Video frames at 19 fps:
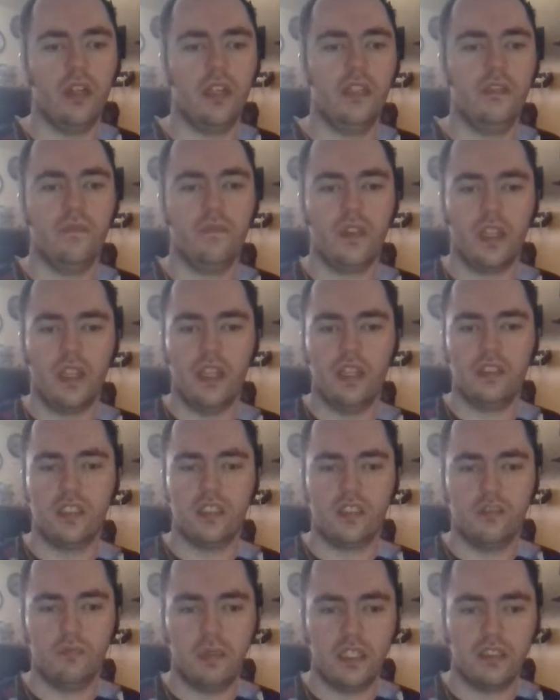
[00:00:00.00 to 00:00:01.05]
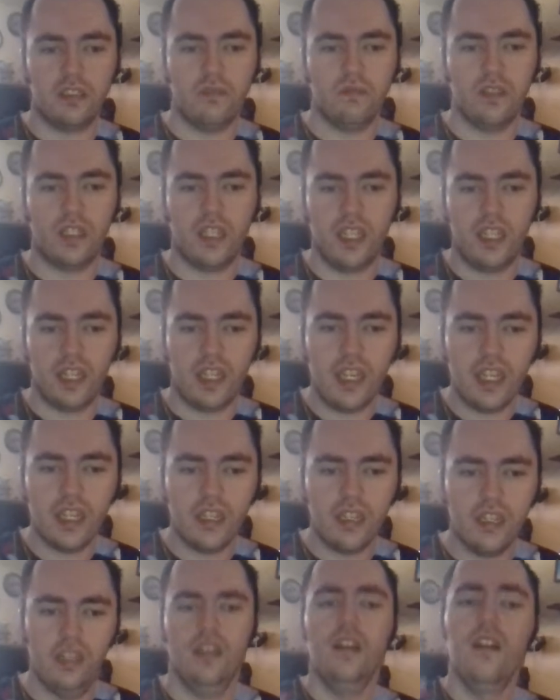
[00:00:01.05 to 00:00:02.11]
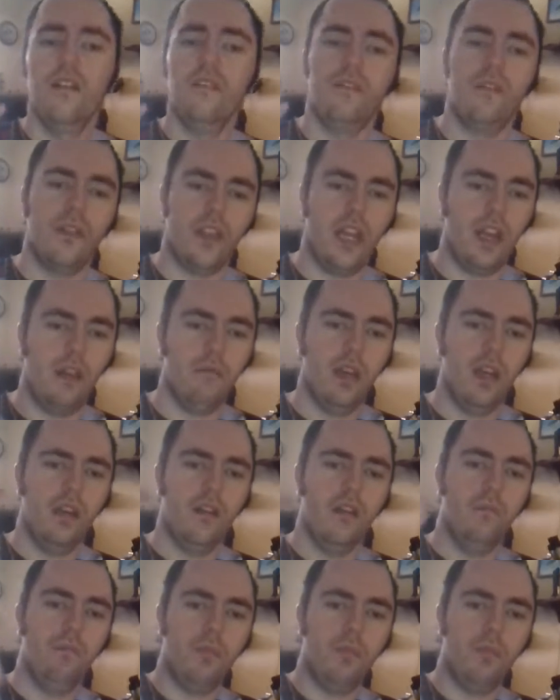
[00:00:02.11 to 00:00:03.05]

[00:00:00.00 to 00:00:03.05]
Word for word: but it's expensive to get in for them.